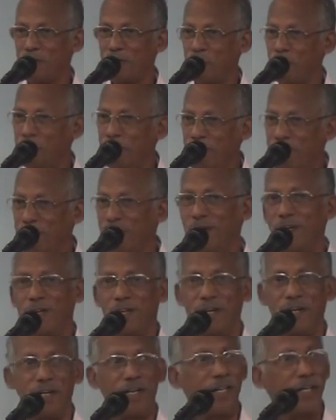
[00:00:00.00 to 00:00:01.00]
to be
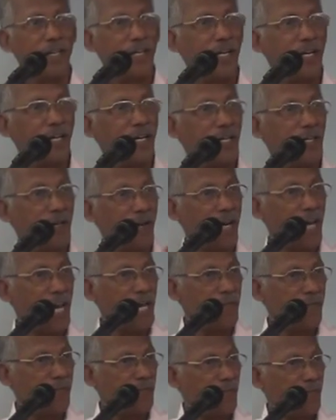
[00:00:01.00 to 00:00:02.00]
your
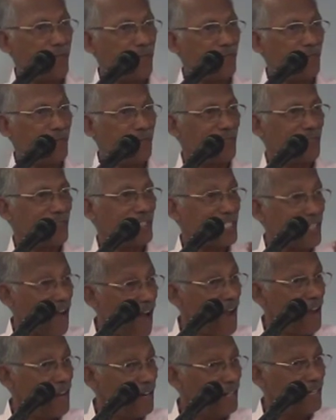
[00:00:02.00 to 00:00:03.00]

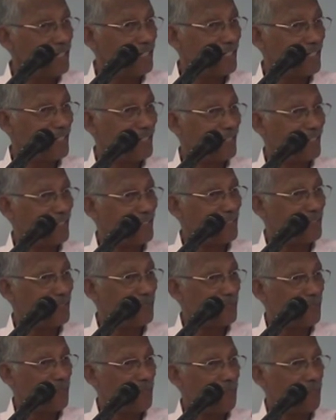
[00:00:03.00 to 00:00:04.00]
lifestyle?
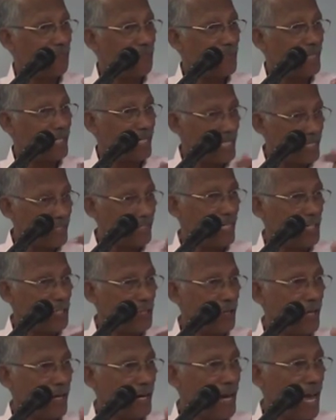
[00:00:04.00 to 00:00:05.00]
Is
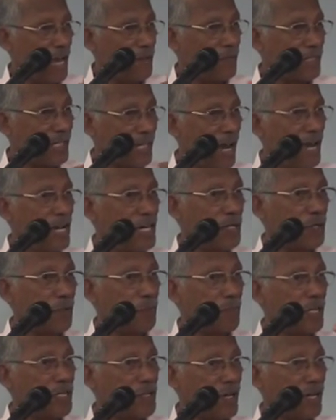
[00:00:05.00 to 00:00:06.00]
this your lifestyle,
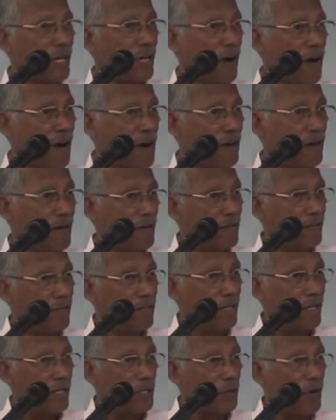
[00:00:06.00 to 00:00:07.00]
to betray God,
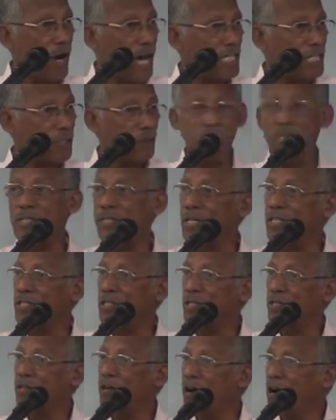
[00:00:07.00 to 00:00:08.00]
to ask
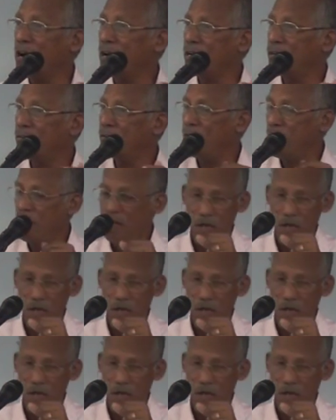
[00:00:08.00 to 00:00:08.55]
questions to God